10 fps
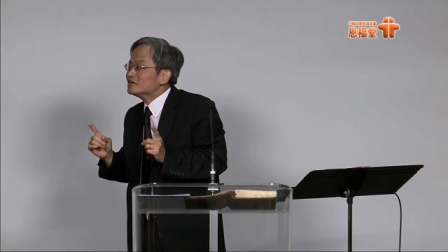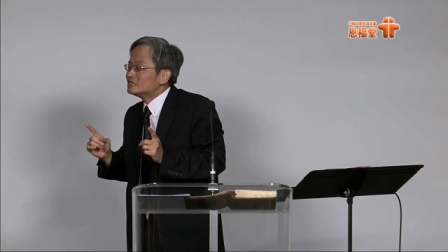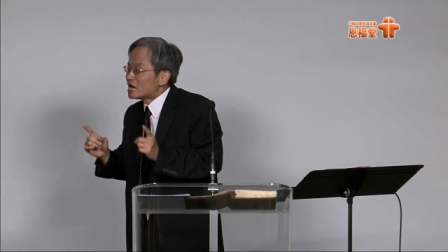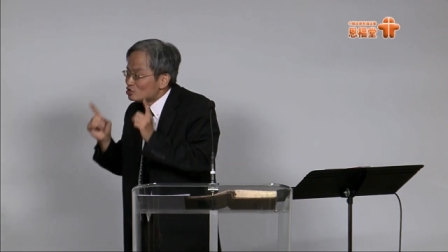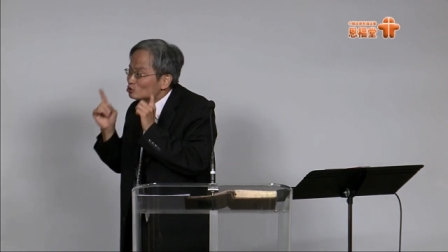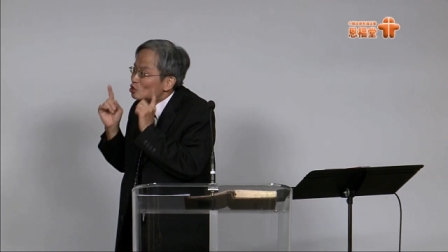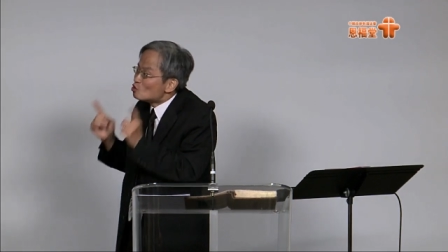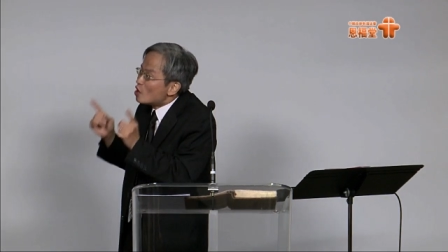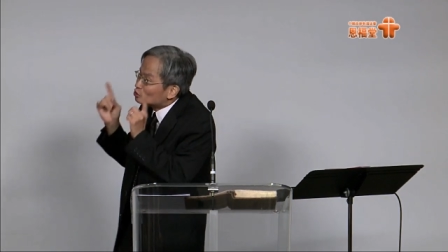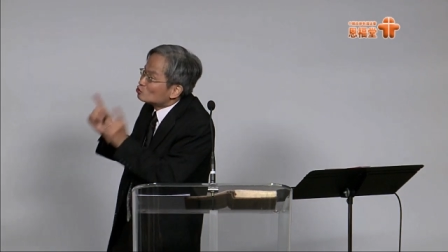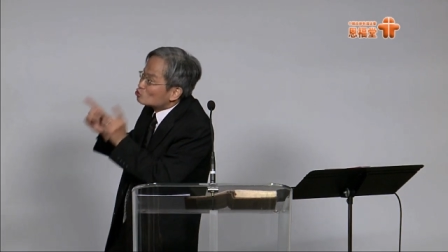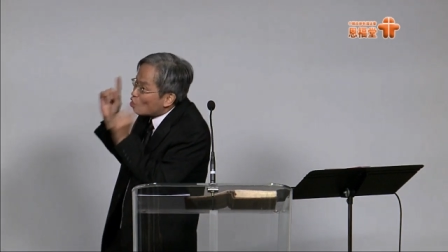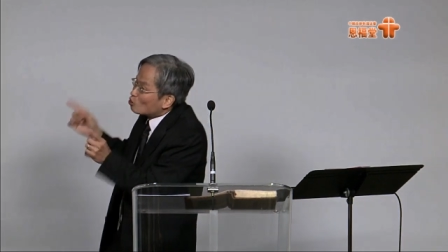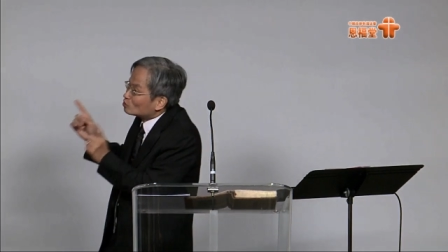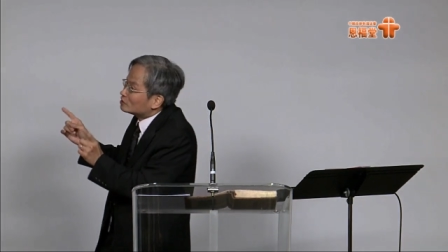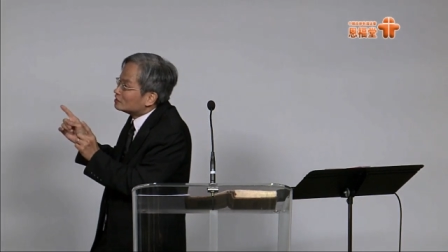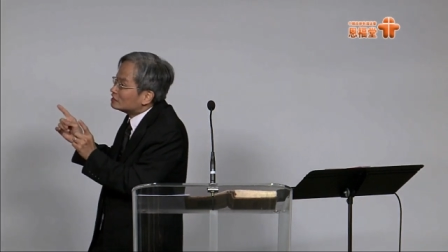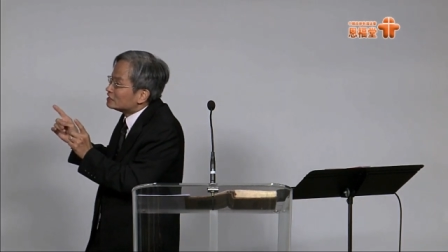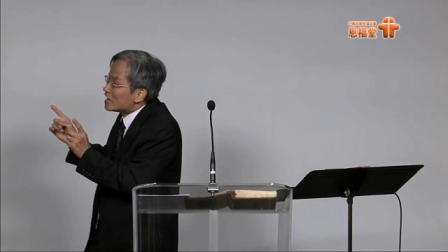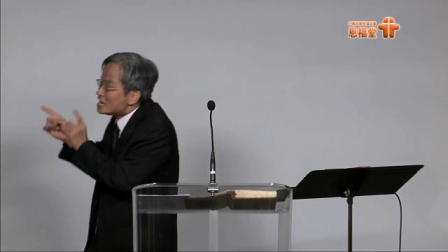that you don't want to go
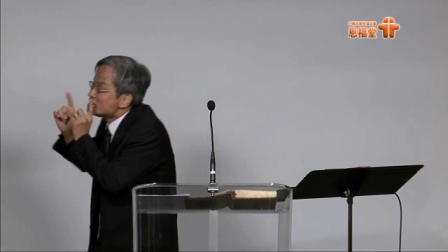any